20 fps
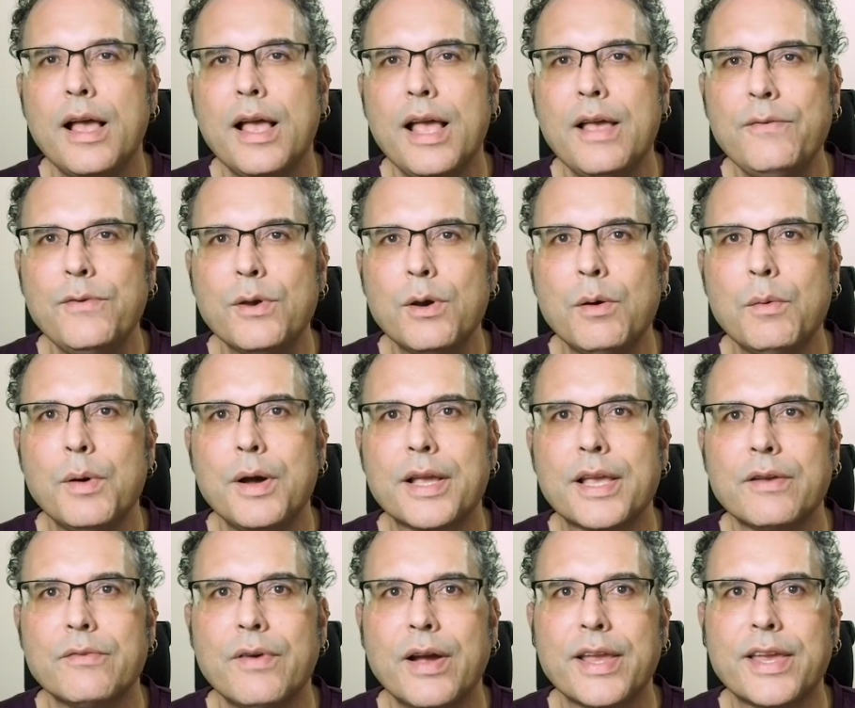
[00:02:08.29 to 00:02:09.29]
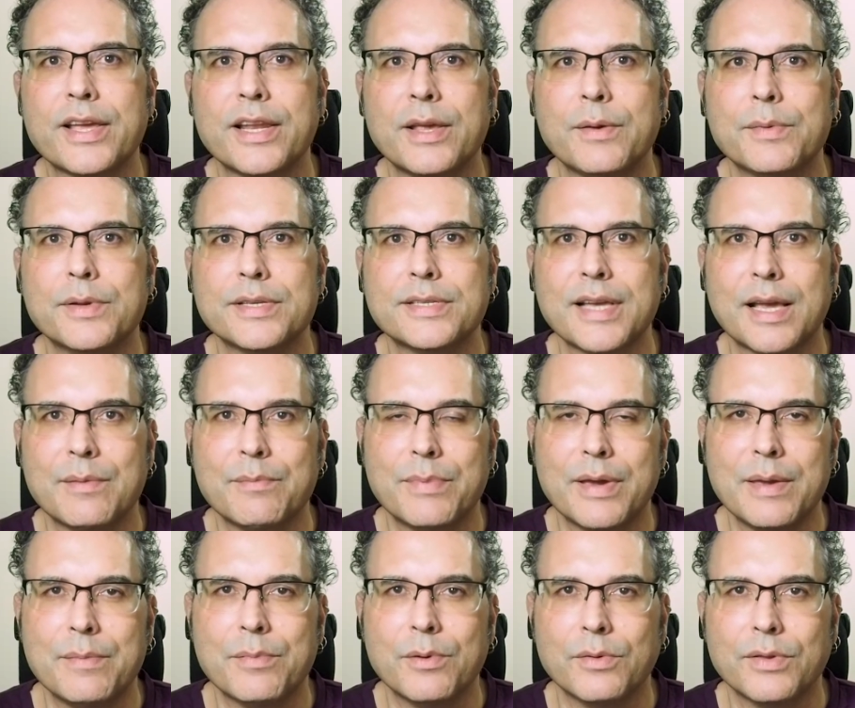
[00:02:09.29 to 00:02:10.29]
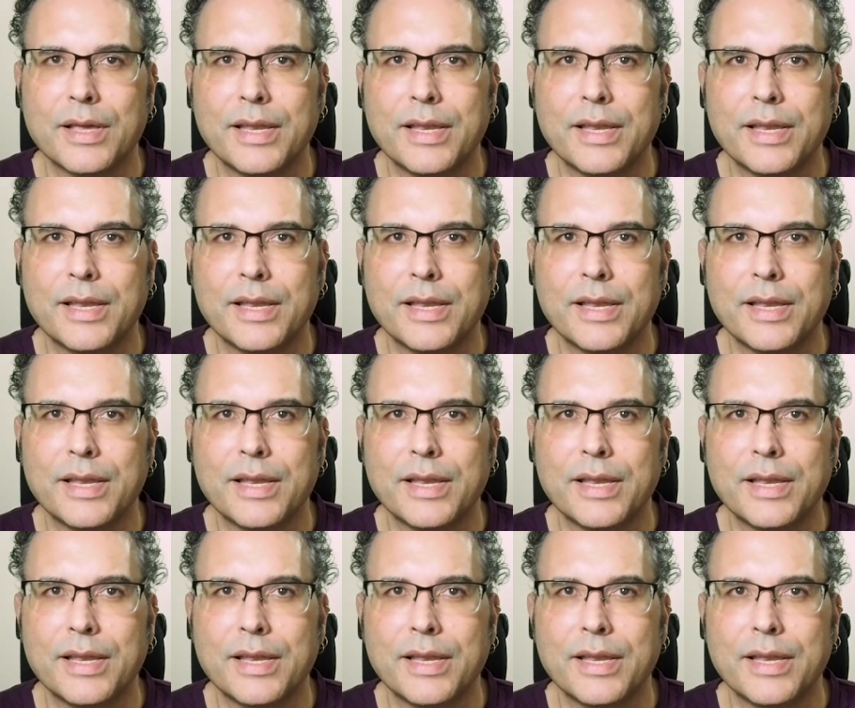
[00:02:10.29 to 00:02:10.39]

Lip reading: If you are working regularly with the same people,